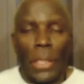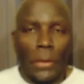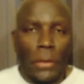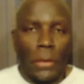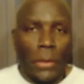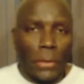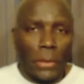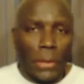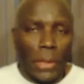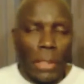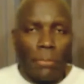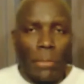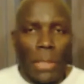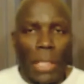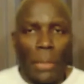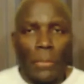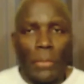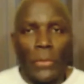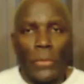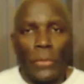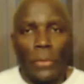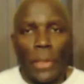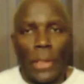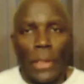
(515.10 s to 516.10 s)
I look at
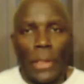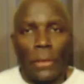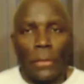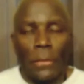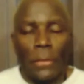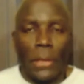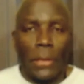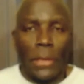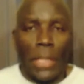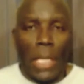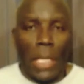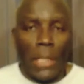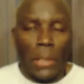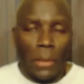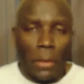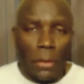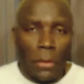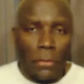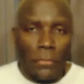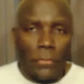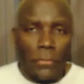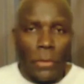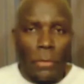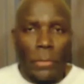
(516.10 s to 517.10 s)
my mistake and I
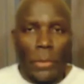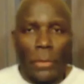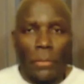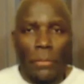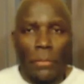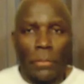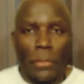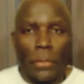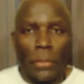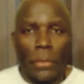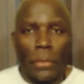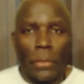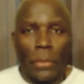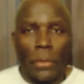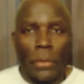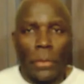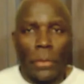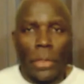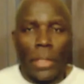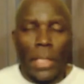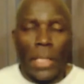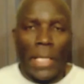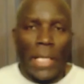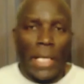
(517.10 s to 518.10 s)
learn from them.
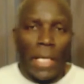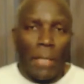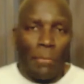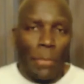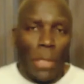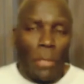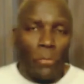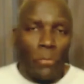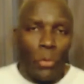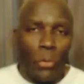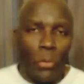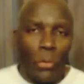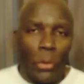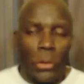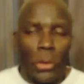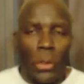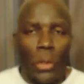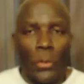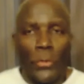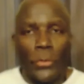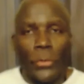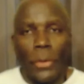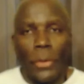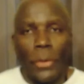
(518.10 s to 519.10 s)
I have my
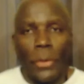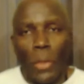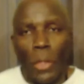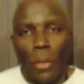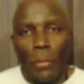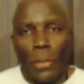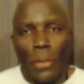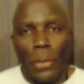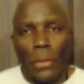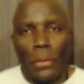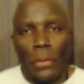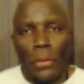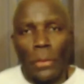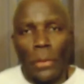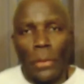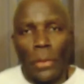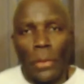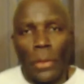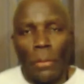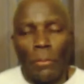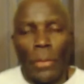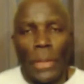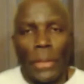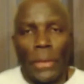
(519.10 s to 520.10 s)
roller coaster moment.
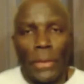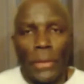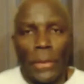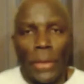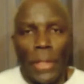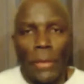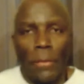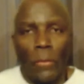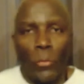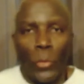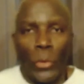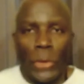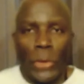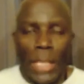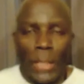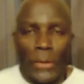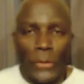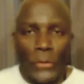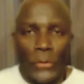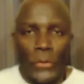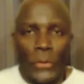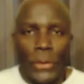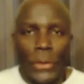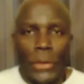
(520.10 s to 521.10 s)
But yet when
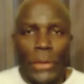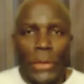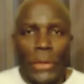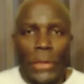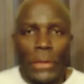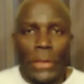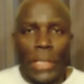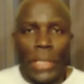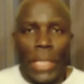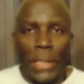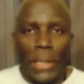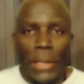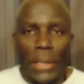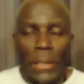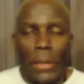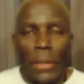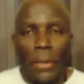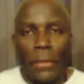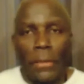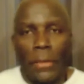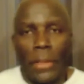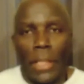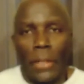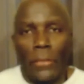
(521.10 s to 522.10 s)
I see and I
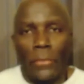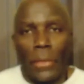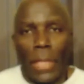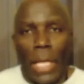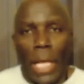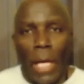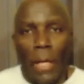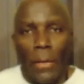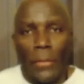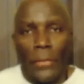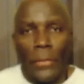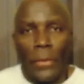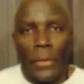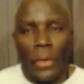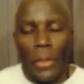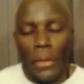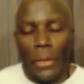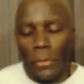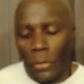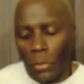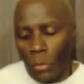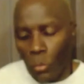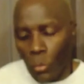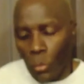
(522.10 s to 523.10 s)
hear things out there
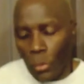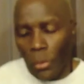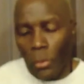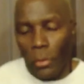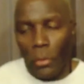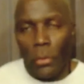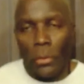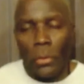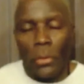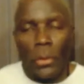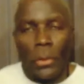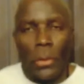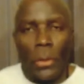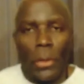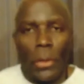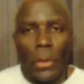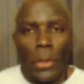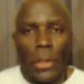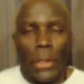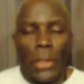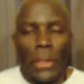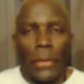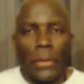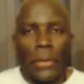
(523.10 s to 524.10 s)
in the world,
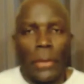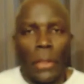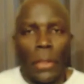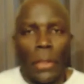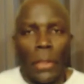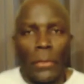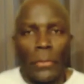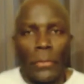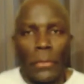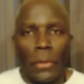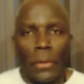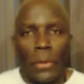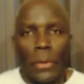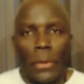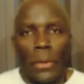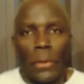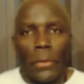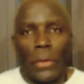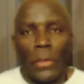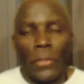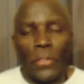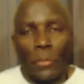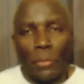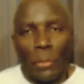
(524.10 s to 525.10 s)
it does
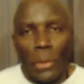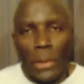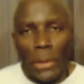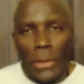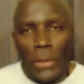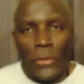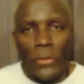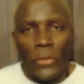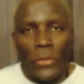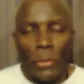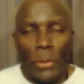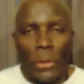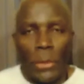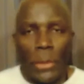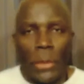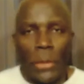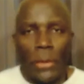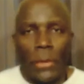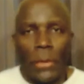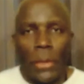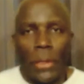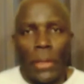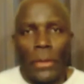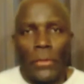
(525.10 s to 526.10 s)
displease me.
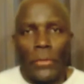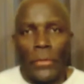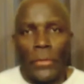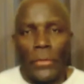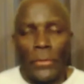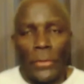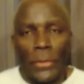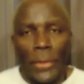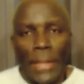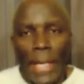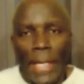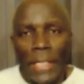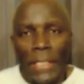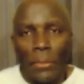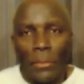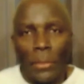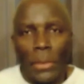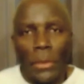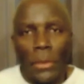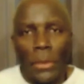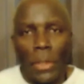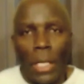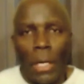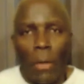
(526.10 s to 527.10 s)
It does sadden
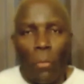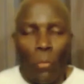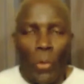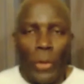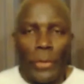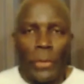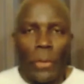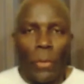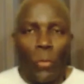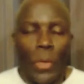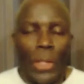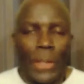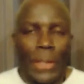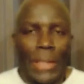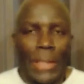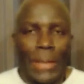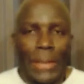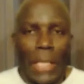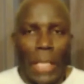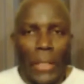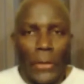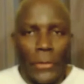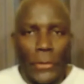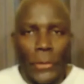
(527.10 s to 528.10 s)
me. I wonder, what
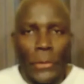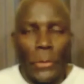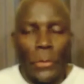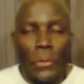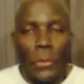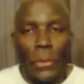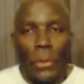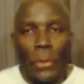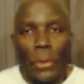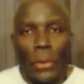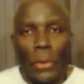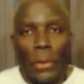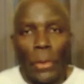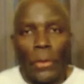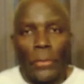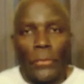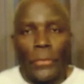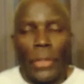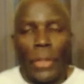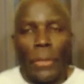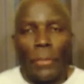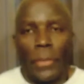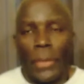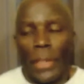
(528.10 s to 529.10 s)
can I do?
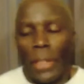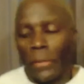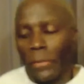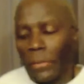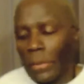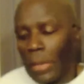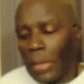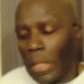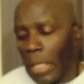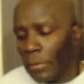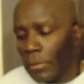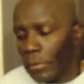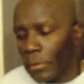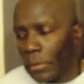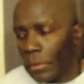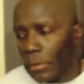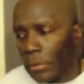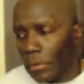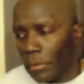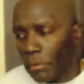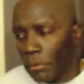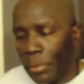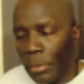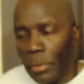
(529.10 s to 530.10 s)
Some things I
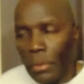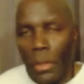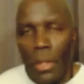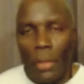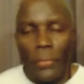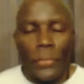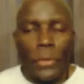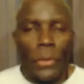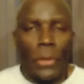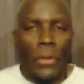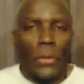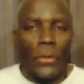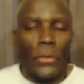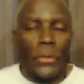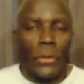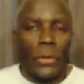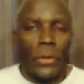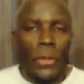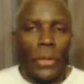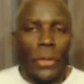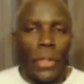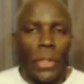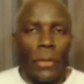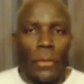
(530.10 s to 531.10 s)
put off to the
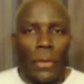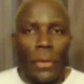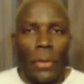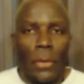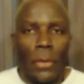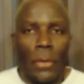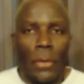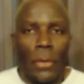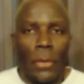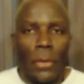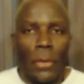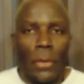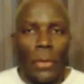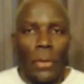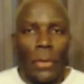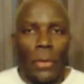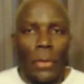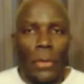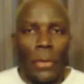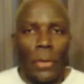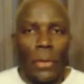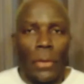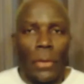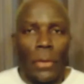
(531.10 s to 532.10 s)
shelf.
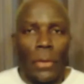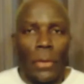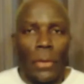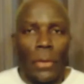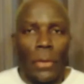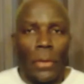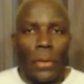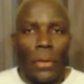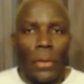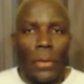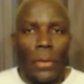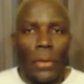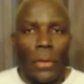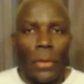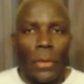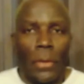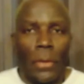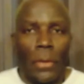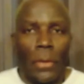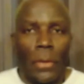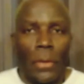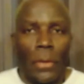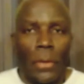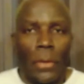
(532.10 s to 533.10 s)
Some things I just leave
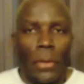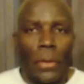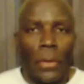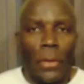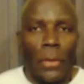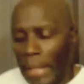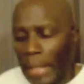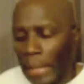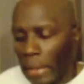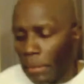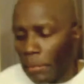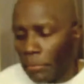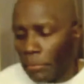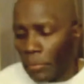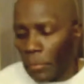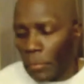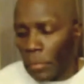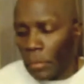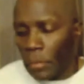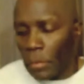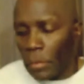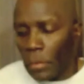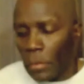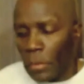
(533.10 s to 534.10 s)
alone. I am
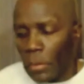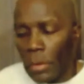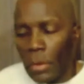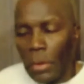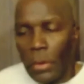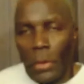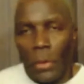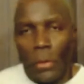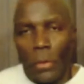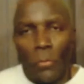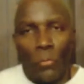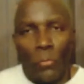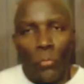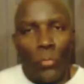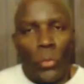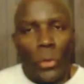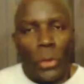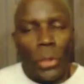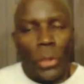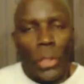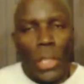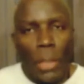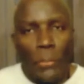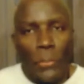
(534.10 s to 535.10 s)

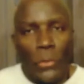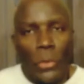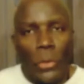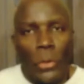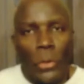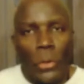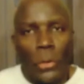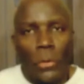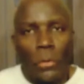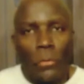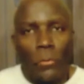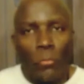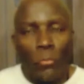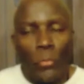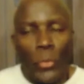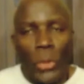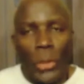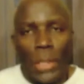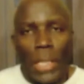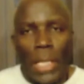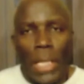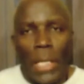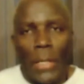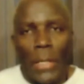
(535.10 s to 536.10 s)
come to
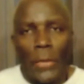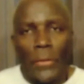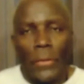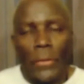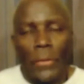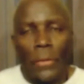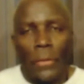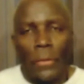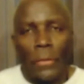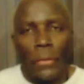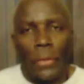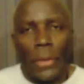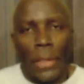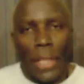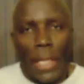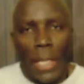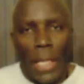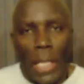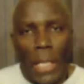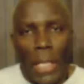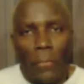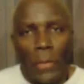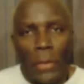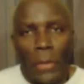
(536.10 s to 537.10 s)
realize that I
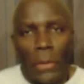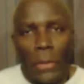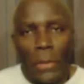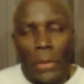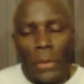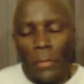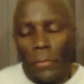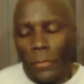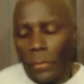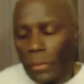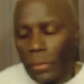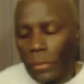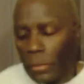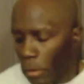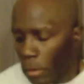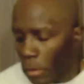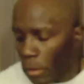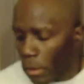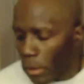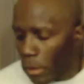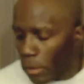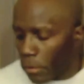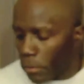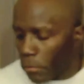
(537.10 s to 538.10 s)
have a gift.
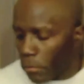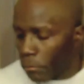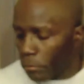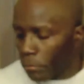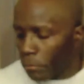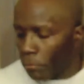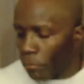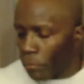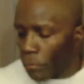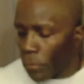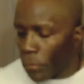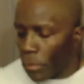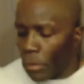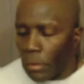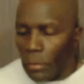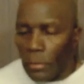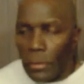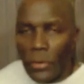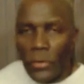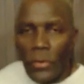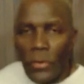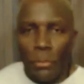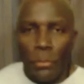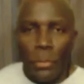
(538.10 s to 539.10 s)
And
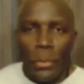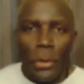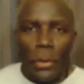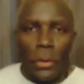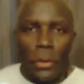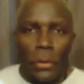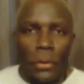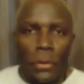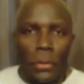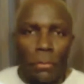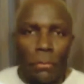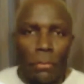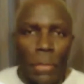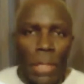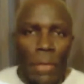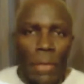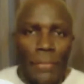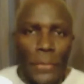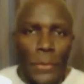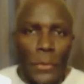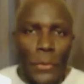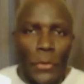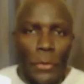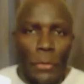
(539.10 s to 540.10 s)
this book,
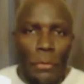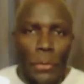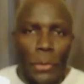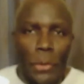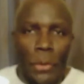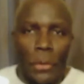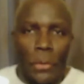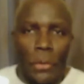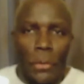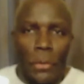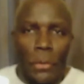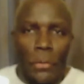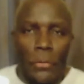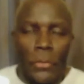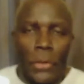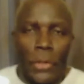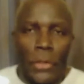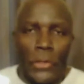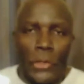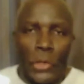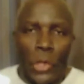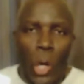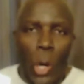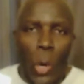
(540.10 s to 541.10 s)
my first book,
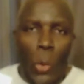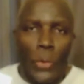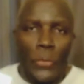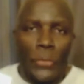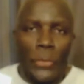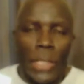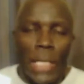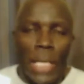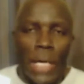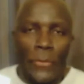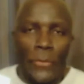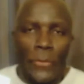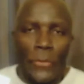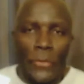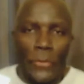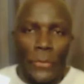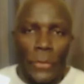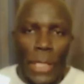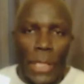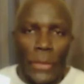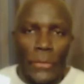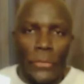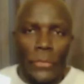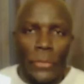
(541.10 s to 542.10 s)
said you always have
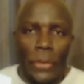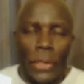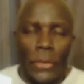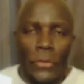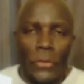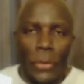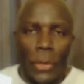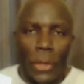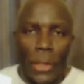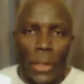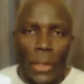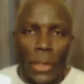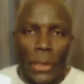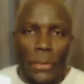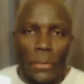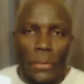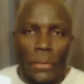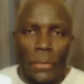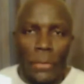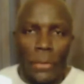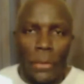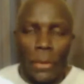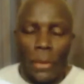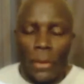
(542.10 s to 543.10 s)
snakes in your
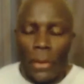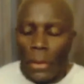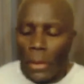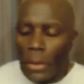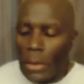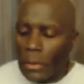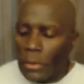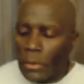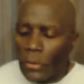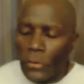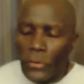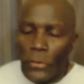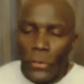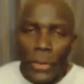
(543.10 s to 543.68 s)
head. And the